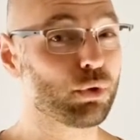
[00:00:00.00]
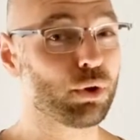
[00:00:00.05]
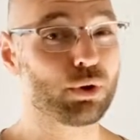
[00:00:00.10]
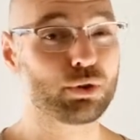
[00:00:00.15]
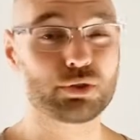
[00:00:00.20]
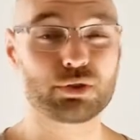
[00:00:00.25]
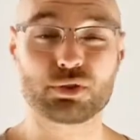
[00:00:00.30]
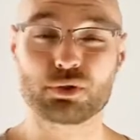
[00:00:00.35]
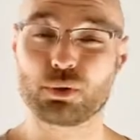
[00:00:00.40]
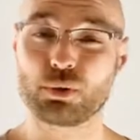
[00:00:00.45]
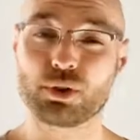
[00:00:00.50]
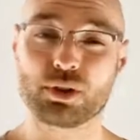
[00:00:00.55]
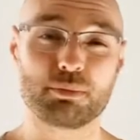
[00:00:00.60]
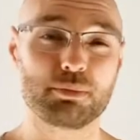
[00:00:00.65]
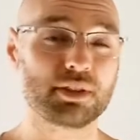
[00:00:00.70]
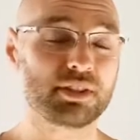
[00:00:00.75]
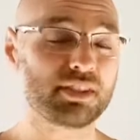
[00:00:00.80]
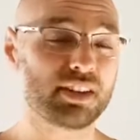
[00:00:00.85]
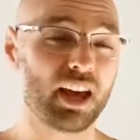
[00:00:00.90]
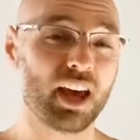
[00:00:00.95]
has already been
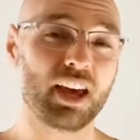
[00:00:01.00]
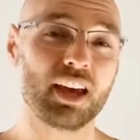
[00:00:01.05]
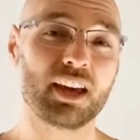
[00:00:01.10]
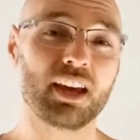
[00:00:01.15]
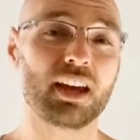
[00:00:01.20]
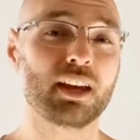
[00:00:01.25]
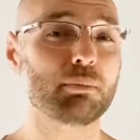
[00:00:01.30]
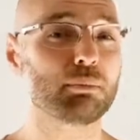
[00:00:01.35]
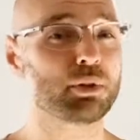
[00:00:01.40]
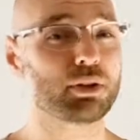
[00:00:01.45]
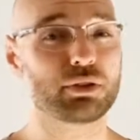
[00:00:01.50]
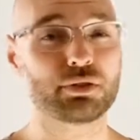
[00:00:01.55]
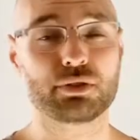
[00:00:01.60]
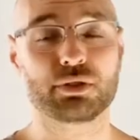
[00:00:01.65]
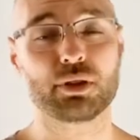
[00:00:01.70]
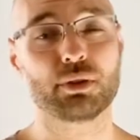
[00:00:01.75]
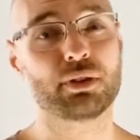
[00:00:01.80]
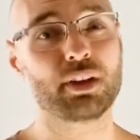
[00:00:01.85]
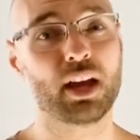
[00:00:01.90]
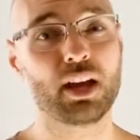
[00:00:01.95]
taken, because you know the
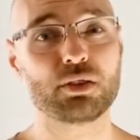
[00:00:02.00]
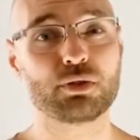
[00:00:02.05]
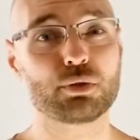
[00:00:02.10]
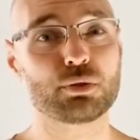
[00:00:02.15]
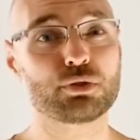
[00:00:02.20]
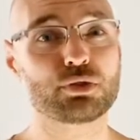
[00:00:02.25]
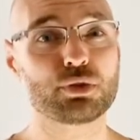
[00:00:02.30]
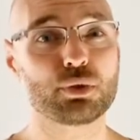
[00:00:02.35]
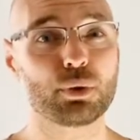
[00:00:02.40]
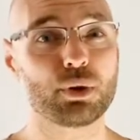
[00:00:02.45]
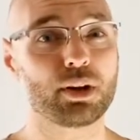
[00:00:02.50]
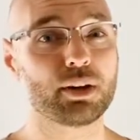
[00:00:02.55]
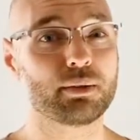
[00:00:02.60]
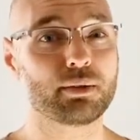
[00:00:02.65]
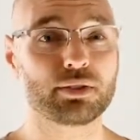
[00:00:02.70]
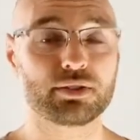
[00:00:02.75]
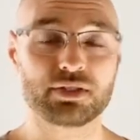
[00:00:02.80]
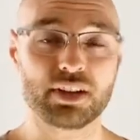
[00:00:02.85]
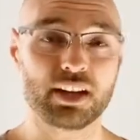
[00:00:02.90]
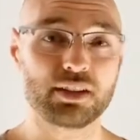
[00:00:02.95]
age-old story, because
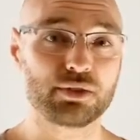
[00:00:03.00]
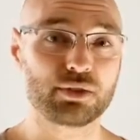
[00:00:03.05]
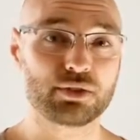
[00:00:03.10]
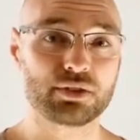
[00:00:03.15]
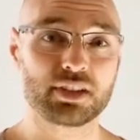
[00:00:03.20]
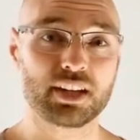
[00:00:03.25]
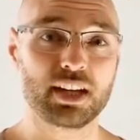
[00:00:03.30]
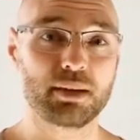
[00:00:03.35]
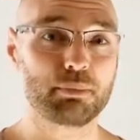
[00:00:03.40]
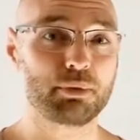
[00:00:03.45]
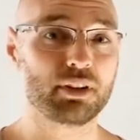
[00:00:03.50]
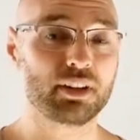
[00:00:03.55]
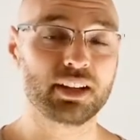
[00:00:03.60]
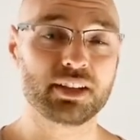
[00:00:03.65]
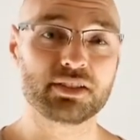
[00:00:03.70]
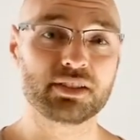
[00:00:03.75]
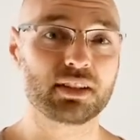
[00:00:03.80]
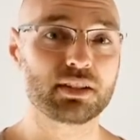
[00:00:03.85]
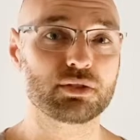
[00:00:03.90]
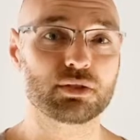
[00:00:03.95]
agents keep the
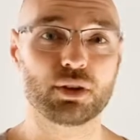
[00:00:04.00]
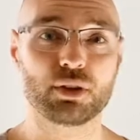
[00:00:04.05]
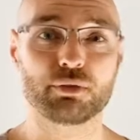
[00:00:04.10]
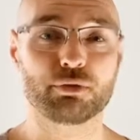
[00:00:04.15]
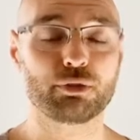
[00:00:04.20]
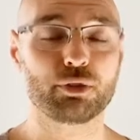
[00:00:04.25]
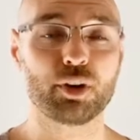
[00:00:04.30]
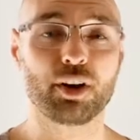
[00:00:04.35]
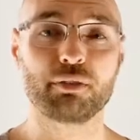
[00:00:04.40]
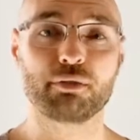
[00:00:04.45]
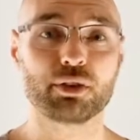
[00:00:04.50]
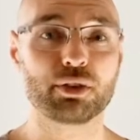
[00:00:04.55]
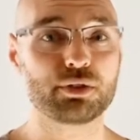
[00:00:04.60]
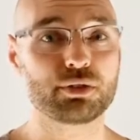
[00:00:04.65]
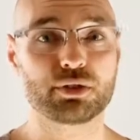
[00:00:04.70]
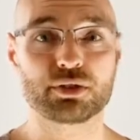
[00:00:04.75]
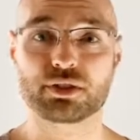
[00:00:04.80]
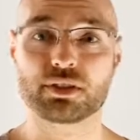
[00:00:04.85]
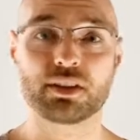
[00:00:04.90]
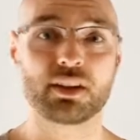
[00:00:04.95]
listings on forever just
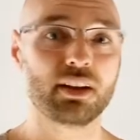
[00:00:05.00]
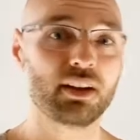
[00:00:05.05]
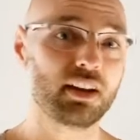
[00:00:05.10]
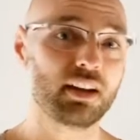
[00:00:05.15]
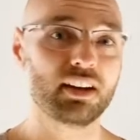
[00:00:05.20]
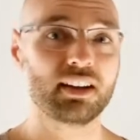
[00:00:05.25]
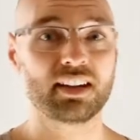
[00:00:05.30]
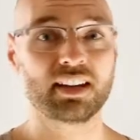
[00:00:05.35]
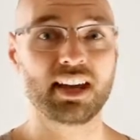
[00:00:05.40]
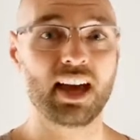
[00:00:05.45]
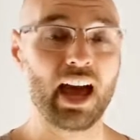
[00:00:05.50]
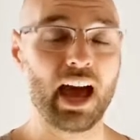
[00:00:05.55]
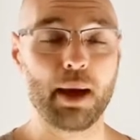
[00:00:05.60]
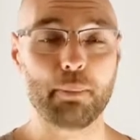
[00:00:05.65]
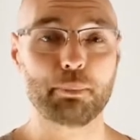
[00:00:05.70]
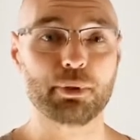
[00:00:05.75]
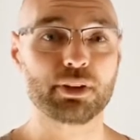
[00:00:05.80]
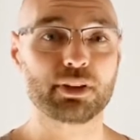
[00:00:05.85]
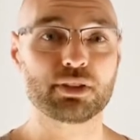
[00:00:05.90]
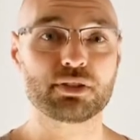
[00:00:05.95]
to get
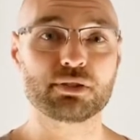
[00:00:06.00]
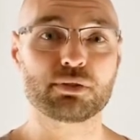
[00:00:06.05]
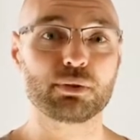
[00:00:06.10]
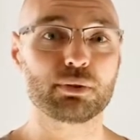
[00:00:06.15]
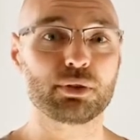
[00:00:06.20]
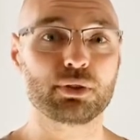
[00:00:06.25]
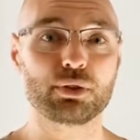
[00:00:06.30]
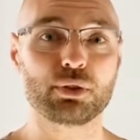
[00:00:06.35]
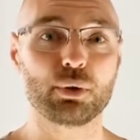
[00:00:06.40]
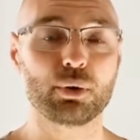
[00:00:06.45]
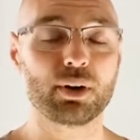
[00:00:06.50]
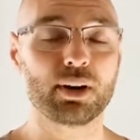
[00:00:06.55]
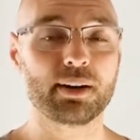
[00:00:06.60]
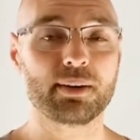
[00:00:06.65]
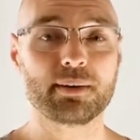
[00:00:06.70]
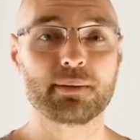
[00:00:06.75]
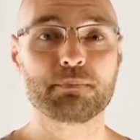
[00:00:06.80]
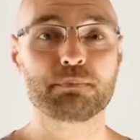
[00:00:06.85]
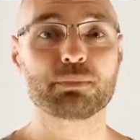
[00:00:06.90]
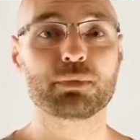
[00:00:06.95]
applicants through the door.
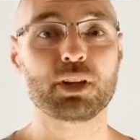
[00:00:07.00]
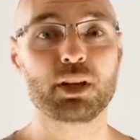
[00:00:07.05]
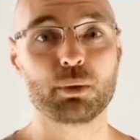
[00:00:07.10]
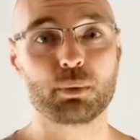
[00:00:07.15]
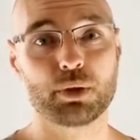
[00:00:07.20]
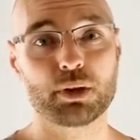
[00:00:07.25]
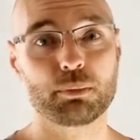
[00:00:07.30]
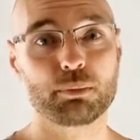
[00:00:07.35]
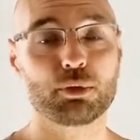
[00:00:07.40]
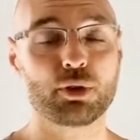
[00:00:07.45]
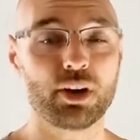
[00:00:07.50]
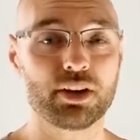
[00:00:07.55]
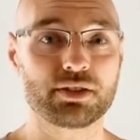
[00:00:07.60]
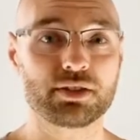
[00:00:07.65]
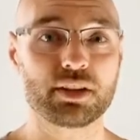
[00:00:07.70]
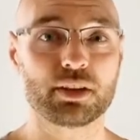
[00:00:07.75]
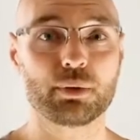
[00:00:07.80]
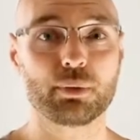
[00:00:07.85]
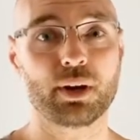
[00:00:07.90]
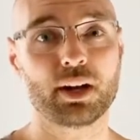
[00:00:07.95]
You want to price it
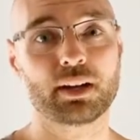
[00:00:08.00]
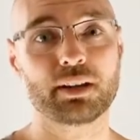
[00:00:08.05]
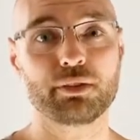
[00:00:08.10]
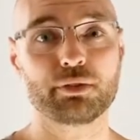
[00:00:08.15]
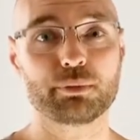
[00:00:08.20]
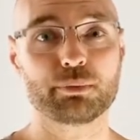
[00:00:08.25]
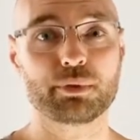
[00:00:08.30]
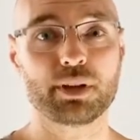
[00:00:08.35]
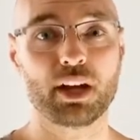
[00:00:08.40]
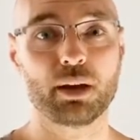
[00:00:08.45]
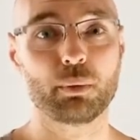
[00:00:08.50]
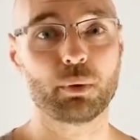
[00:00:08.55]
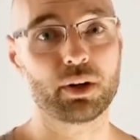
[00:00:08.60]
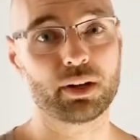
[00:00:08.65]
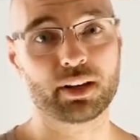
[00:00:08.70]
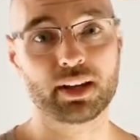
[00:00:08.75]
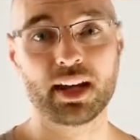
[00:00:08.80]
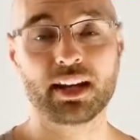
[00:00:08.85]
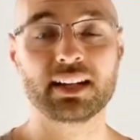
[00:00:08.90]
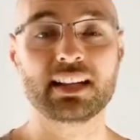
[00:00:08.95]
correctly from day one. Get
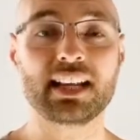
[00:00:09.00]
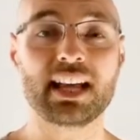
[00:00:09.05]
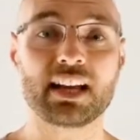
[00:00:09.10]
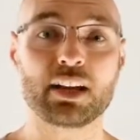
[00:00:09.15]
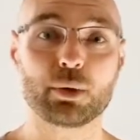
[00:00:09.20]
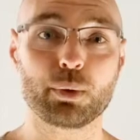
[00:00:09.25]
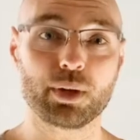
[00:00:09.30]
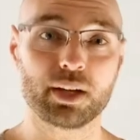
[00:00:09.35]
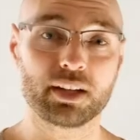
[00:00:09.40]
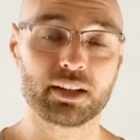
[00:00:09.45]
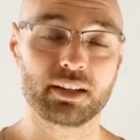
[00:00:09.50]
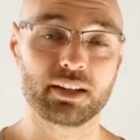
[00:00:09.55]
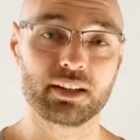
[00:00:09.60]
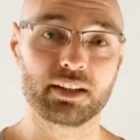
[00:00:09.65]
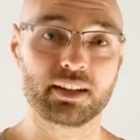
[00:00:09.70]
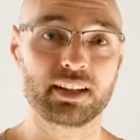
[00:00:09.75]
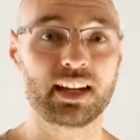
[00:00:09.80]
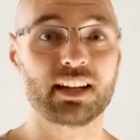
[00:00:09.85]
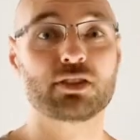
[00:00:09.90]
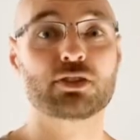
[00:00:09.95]
it let quickly, get
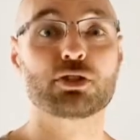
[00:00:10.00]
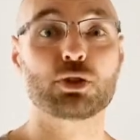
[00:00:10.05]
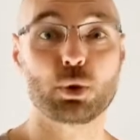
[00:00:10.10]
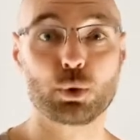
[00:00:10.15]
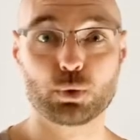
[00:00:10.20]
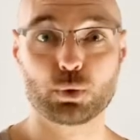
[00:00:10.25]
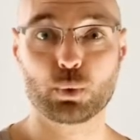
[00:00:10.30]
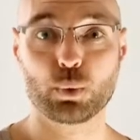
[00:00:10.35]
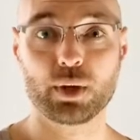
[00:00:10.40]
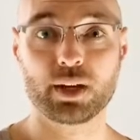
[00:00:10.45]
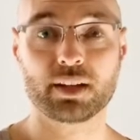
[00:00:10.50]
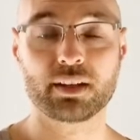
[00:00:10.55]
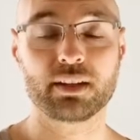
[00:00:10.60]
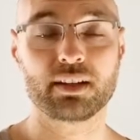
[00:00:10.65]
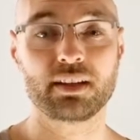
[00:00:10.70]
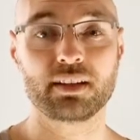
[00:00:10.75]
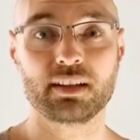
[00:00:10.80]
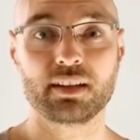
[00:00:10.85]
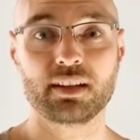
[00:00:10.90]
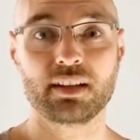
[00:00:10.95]
it sold quickly.
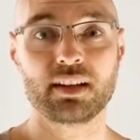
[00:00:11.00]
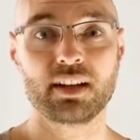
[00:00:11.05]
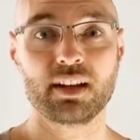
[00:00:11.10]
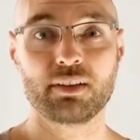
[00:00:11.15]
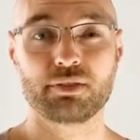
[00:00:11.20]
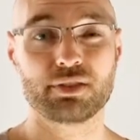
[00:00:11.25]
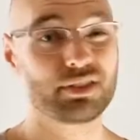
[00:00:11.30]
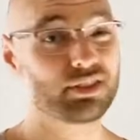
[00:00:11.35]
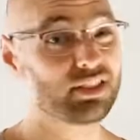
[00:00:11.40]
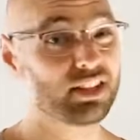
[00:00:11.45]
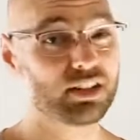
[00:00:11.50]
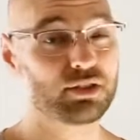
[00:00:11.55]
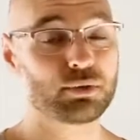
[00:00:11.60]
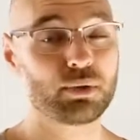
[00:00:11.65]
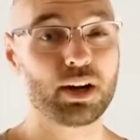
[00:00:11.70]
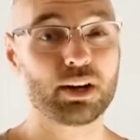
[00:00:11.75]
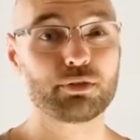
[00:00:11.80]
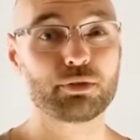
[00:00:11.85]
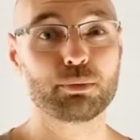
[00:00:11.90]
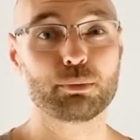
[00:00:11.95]
If it sticks around
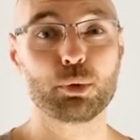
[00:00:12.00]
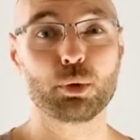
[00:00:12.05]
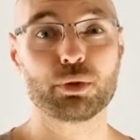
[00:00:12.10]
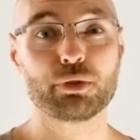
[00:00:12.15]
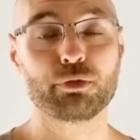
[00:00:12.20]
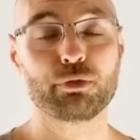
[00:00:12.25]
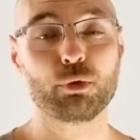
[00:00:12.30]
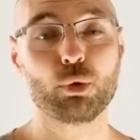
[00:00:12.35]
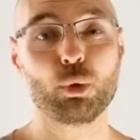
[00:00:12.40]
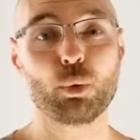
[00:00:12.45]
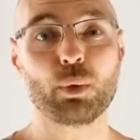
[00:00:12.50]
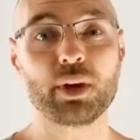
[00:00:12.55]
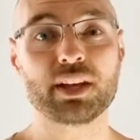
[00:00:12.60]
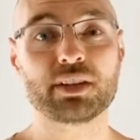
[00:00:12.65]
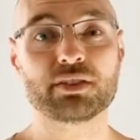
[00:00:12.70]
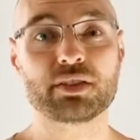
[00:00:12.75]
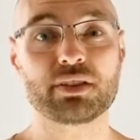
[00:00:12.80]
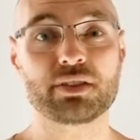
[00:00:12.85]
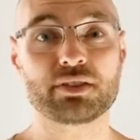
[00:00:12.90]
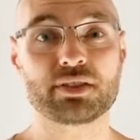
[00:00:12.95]
for more than 4 weeks on the
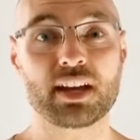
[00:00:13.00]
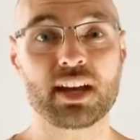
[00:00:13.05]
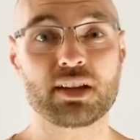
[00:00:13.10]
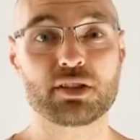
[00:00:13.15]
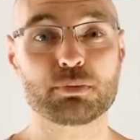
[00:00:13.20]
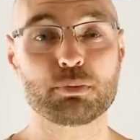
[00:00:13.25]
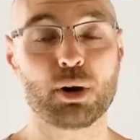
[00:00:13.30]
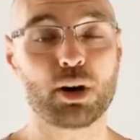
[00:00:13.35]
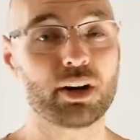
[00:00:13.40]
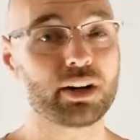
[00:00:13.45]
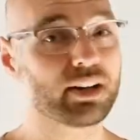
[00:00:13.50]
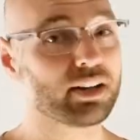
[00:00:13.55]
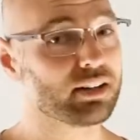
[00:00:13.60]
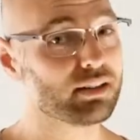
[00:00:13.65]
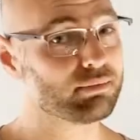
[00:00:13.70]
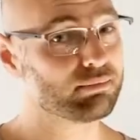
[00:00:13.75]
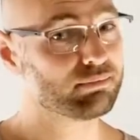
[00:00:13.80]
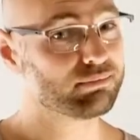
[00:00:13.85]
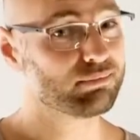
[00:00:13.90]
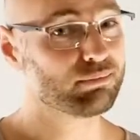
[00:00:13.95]
sales market,
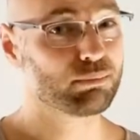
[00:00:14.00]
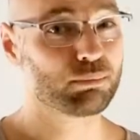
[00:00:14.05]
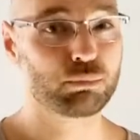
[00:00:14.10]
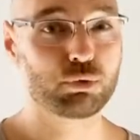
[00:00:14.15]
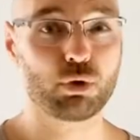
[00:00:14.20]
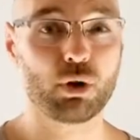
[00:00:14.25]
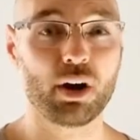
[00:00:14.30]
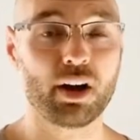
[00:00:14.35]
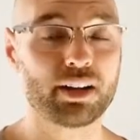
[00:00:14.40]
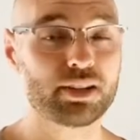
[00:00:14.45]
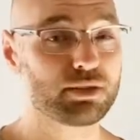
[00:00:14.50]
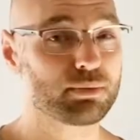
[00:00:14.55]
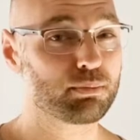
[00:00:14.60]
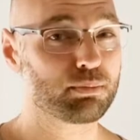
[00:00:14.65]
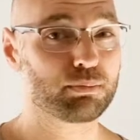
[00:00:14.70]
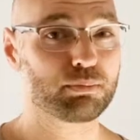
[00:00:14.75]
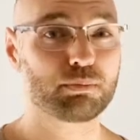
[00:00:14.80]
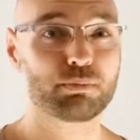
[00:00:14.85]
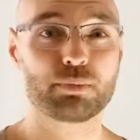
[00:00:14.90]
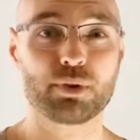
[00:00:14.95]
price,
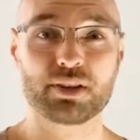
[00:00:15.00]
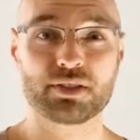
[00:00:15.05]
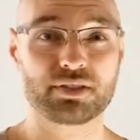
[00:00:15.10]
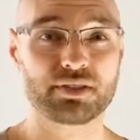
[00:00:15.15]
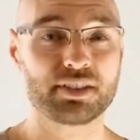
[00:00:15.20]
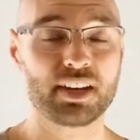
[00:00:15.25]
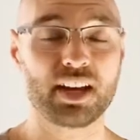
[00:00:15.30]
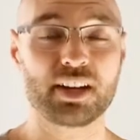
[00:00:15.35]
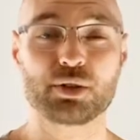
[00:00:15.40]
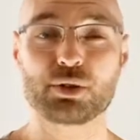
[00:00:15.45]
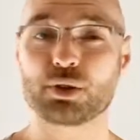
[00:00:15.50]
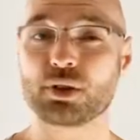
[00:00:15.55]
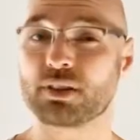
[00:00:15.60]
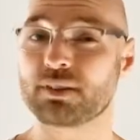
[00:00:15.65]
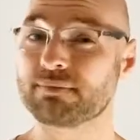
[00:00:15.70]
presentation,